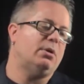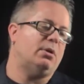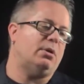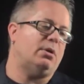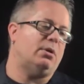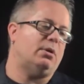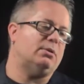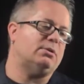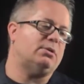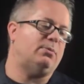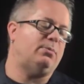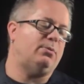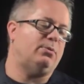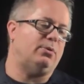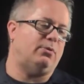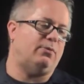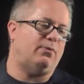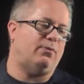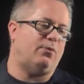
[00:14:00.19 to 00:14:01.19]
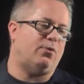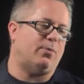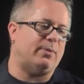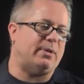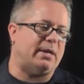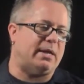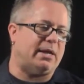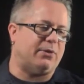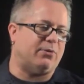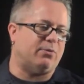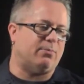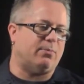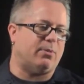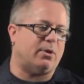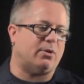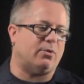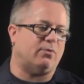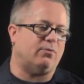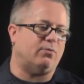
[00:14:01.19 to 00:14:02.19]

It's the ability to form an accurate model of